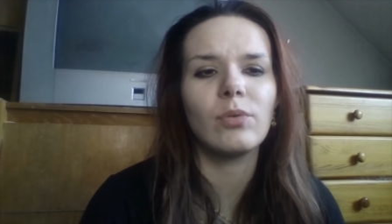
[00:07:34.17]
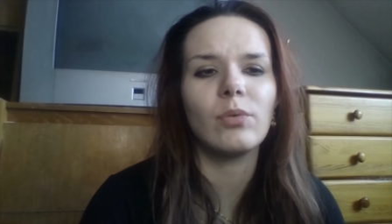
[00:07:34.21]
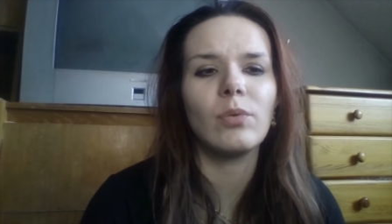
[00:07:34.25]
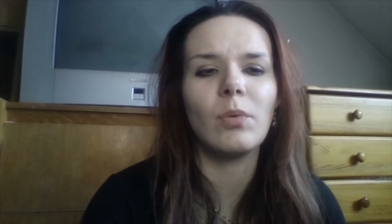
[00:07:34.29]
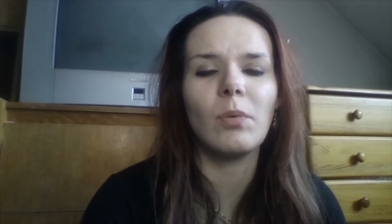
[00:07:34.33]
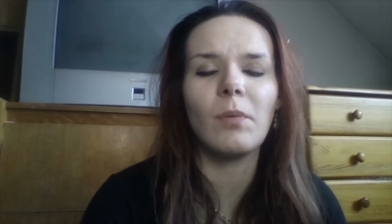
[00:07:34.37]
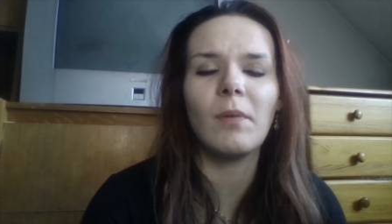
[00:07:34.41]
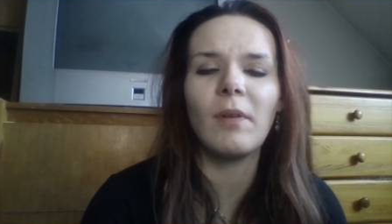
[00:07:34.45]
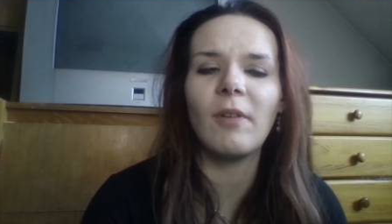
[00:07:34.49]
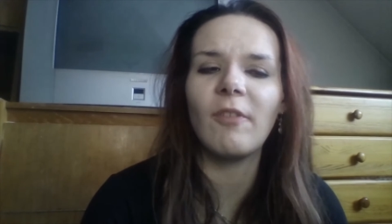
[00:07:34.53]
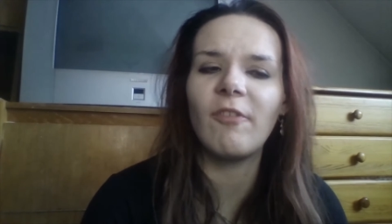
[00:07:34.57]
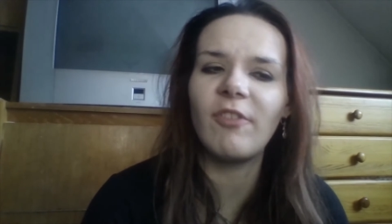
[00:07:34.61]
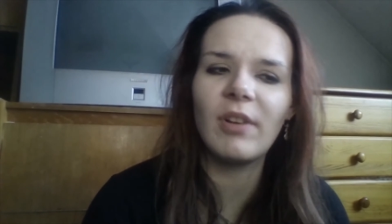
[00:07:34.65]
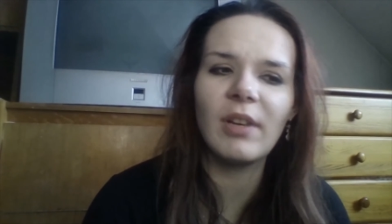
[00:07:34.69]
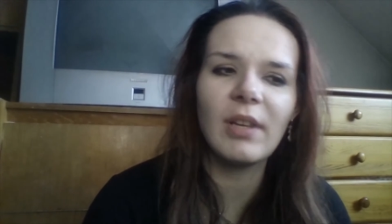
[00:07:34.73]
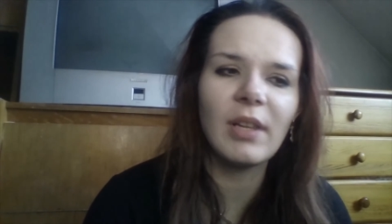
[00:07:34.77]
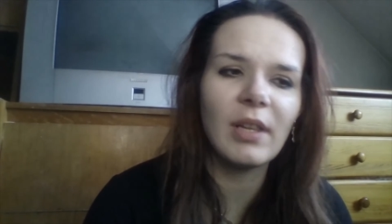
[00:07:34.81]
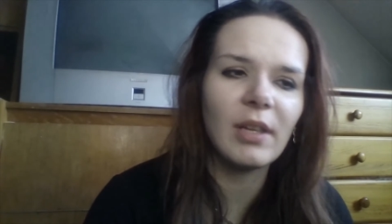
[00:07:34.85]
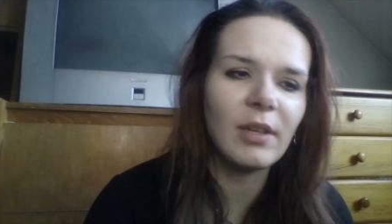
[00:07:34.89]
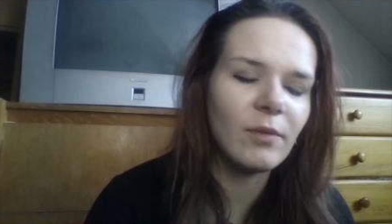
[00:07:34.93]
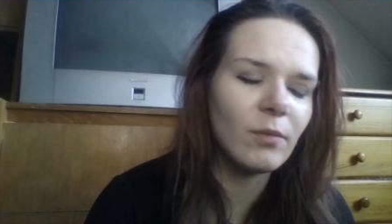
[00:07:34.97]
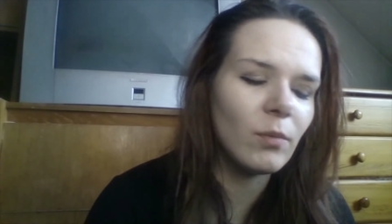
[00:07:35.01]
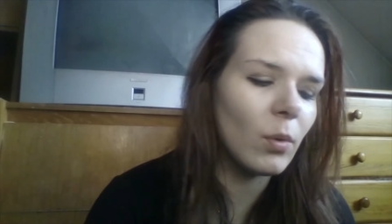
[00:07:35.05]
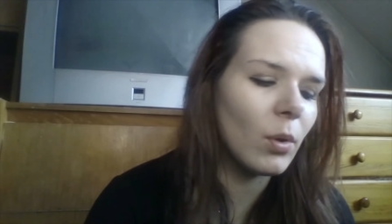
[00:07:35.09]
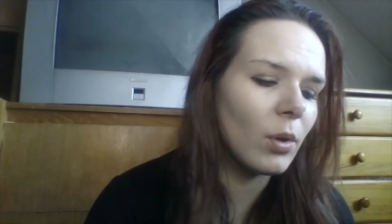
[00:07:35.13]
You will feel
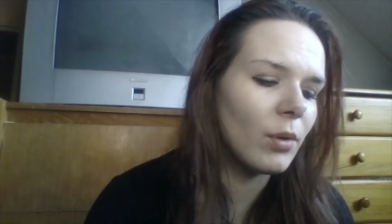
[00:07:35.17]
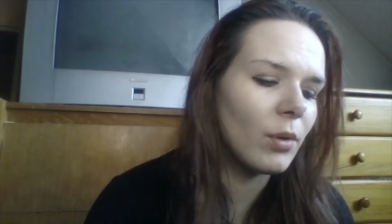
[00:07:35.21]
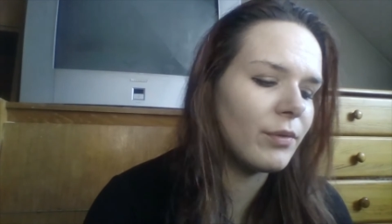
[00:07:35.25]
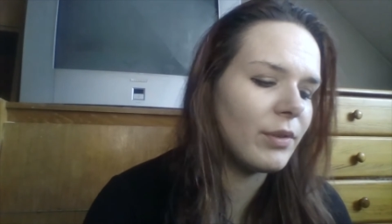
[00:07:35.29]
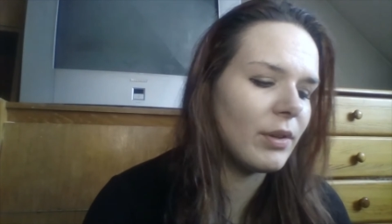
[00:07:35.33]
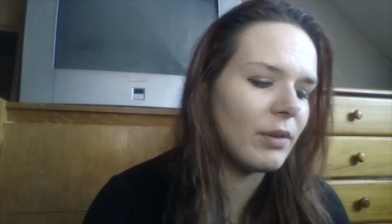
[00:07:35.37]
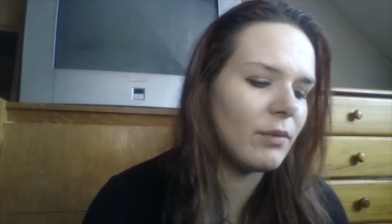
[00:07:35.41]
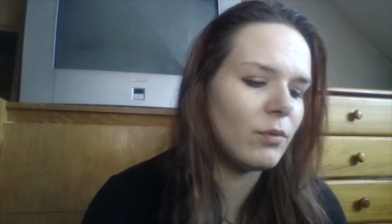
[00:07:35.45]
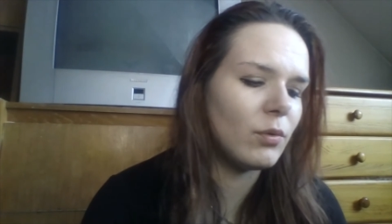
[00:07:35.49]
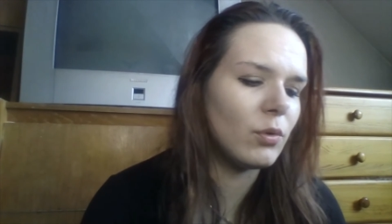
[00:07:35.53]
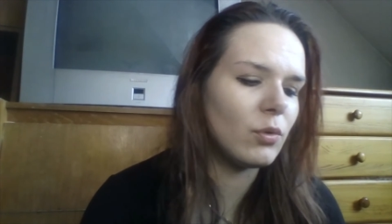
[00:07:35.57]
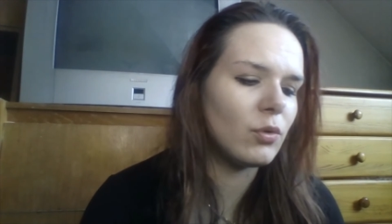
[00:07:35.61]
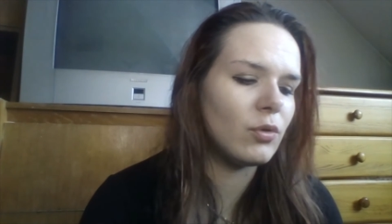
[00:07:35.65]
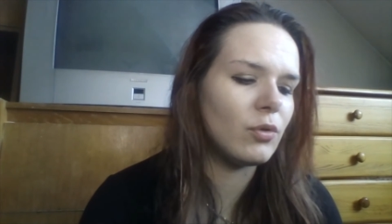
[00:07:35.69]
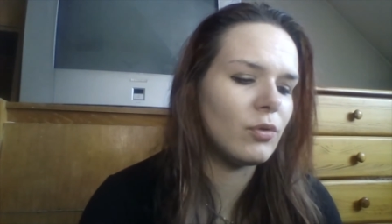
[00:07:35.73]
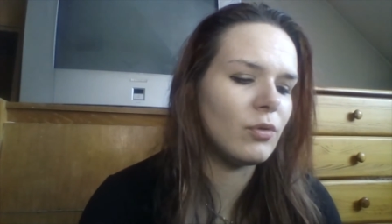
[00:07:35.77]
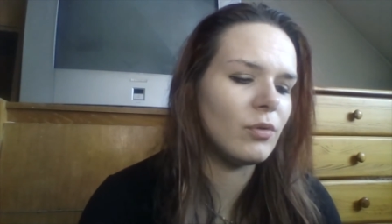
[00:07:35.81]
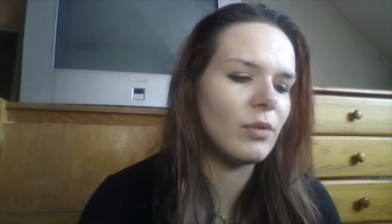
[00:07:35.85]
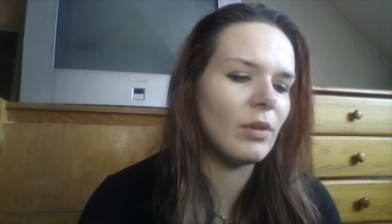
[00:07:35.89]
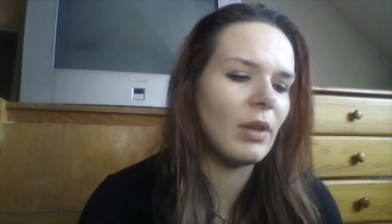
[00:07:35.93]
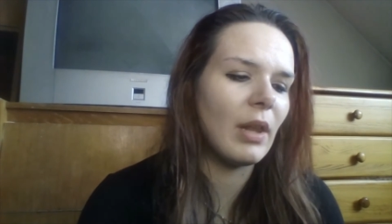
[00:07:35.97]
involved if you,